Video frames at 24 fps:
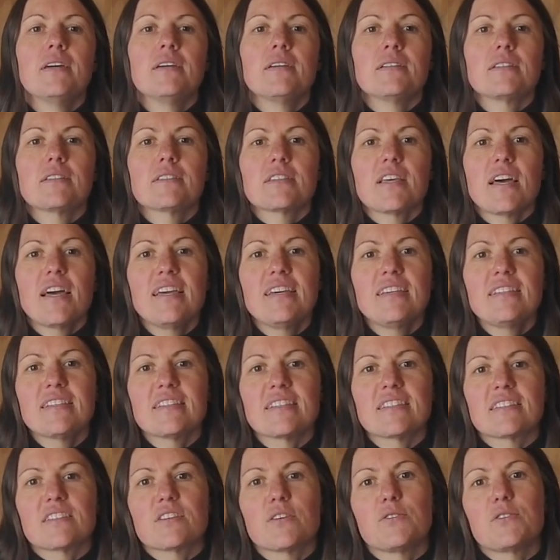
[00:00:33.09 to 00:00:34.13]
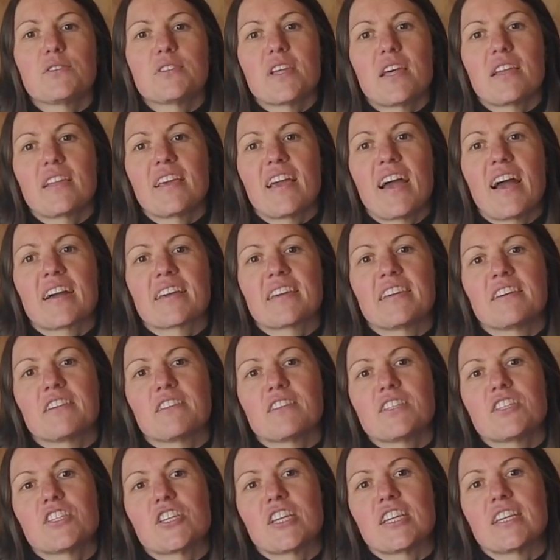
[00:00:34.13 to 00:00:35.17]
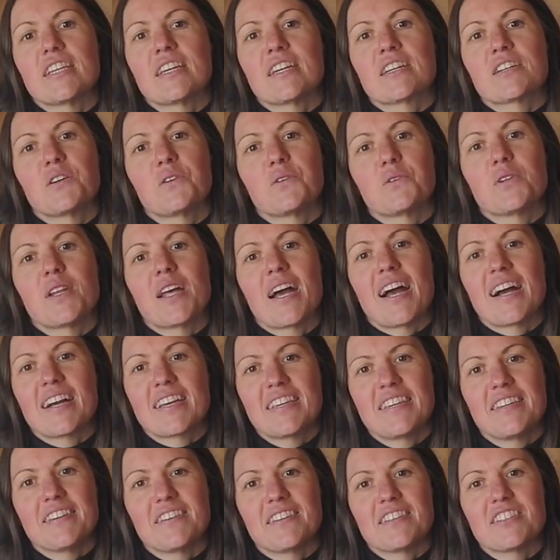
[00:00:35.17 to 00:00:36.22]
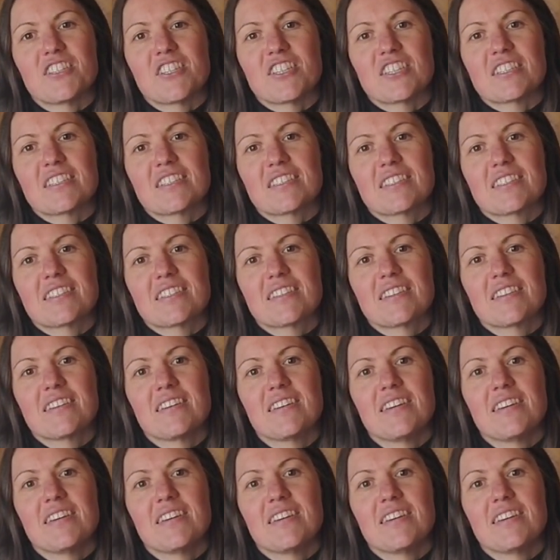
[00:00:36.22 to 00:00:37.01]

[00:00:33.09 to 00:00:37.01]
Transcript: Scientists who study archaeology are called archaeologists,